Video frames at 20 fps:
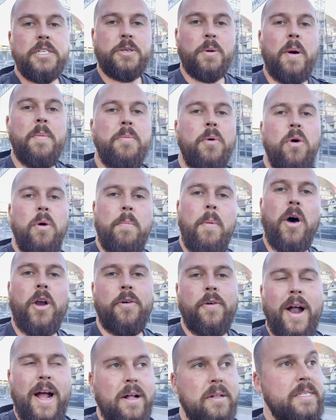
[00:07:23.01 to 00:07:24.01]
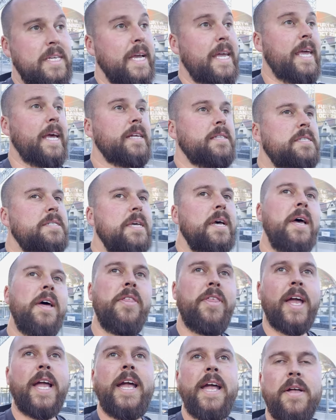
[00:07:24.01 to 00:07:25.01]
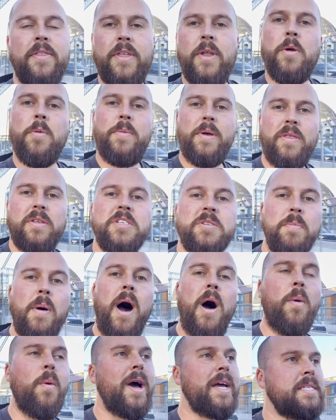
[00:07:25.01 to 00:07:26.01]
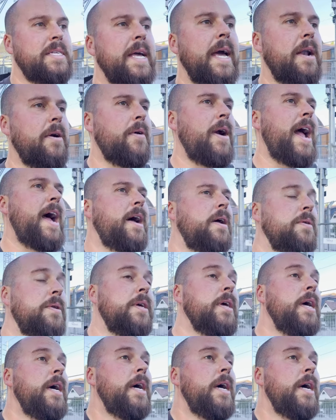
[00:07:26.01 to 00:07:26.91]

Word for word: So I bought monorail tickets thinking that it'd be the smart way to get around